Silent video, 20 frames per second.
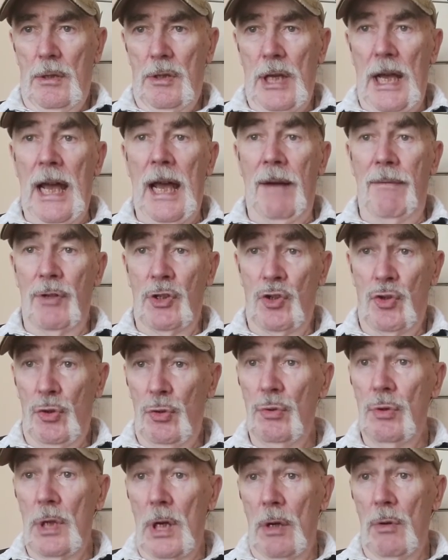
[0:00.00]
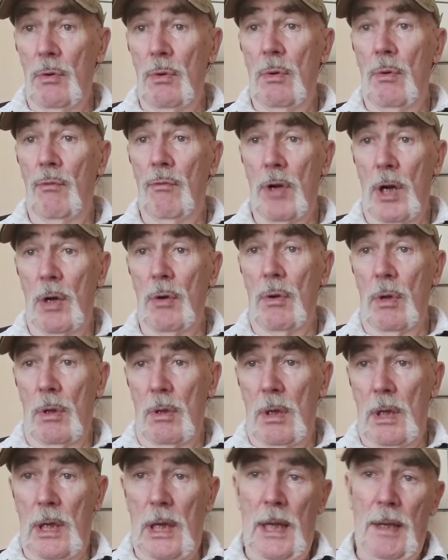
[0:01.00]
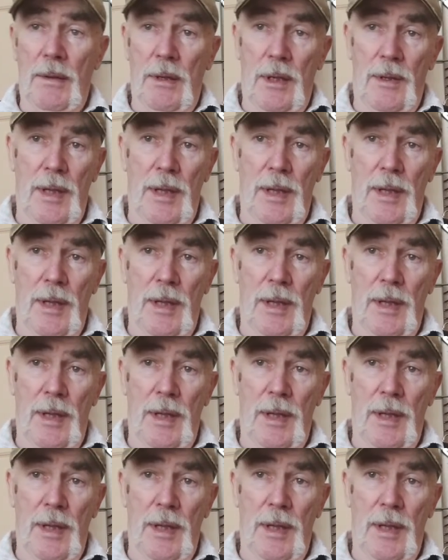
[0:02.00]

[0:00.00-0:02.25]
have a pseudo role, and